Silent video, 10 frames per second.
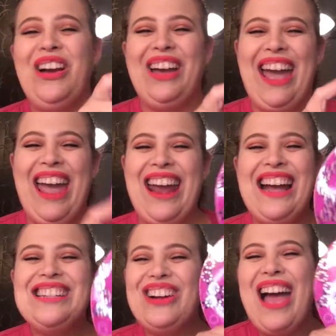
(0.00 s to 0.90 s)
okay? And
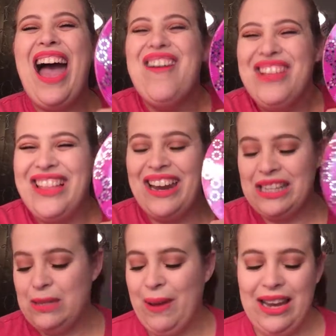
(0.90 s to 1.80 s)
I don't have a lot
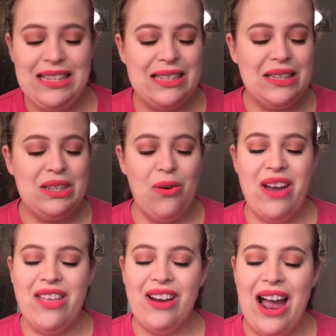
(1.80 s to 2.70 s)
of space. So
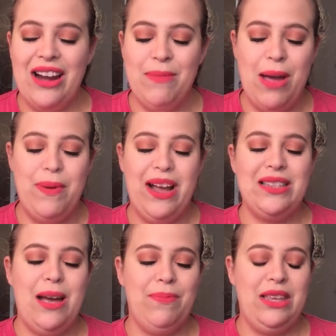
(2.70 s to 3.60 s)
another item I
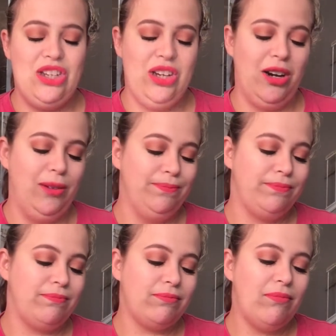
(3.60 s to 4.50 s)
picked up this year
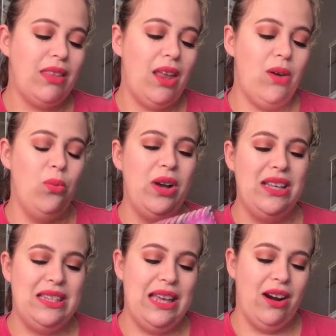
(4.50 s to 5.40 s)

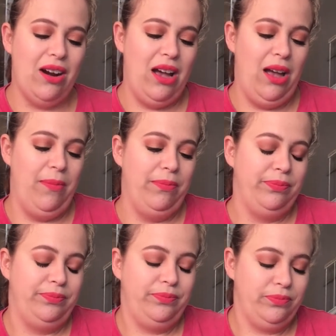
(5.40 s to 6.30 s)
was their
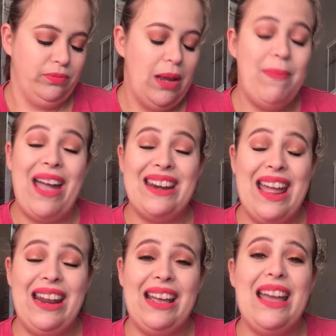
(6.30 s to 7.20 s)

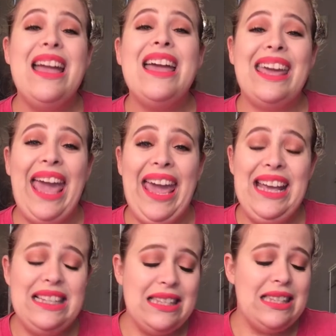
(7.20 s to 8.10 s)
magnetic
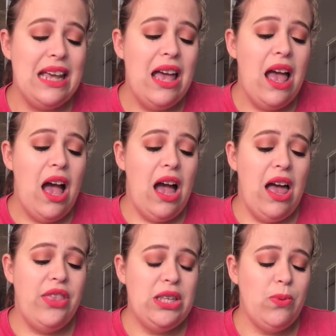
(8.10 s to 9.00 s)
case.
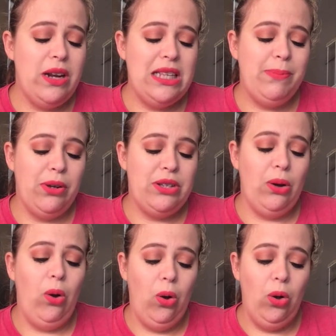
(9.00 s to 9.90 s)
This one is supposed
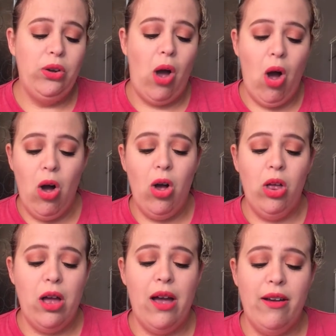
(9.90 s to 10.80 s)
to hold
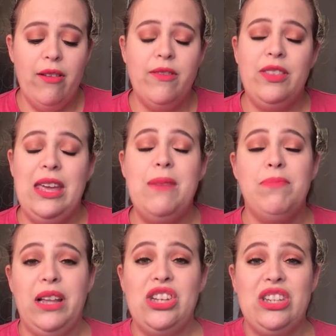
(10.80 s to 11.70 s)
all of the
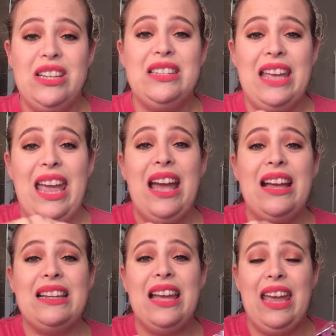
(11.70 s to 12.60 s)
blushes
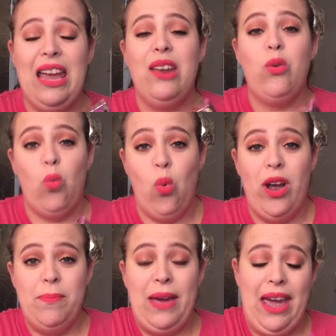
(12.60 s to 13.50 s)
in
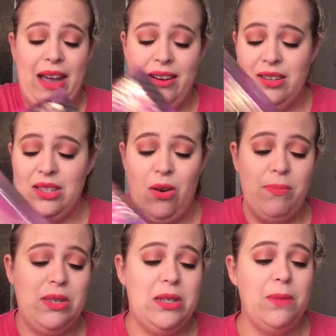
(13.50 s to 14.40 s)
one pan, so
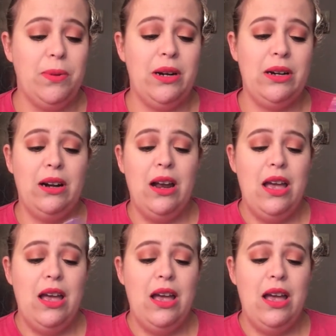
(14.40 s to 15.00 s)
I'm super